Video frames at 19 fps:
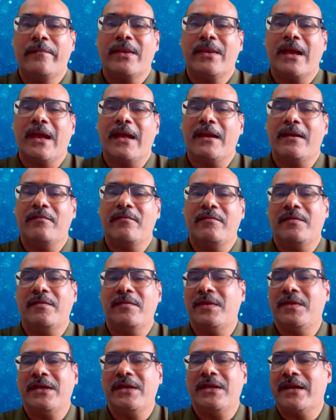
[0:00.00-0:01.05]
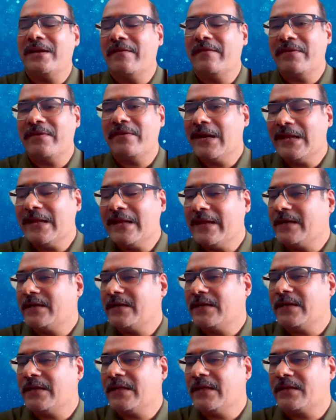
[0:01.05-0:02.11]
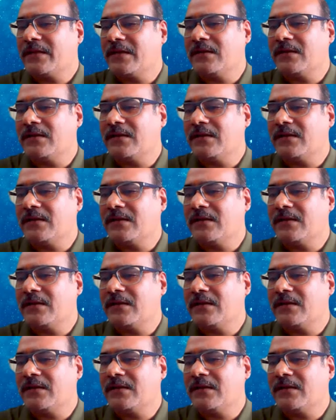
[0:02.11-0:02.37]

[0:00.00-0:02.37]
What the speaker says: and we can definitely get connected.